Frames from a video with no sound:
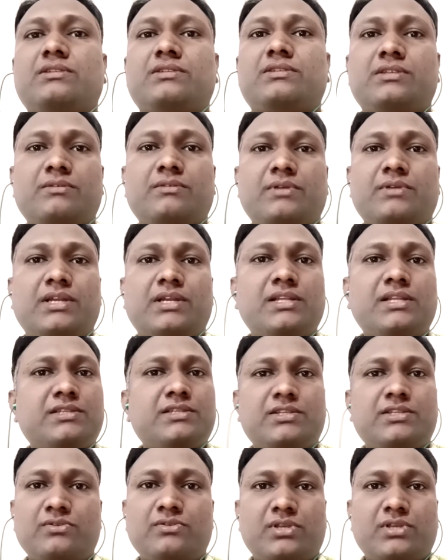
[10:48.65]
See, adults
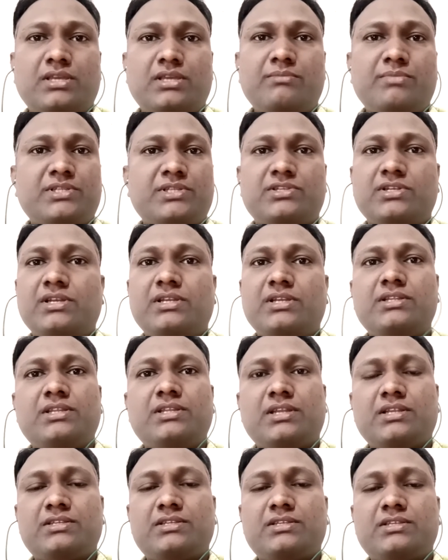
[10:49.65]
is okay, but children,
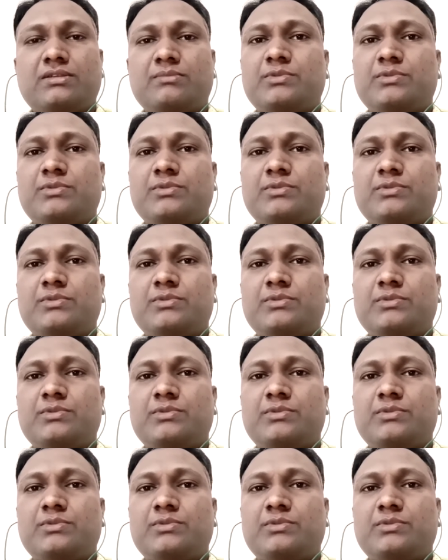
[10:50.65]
there are some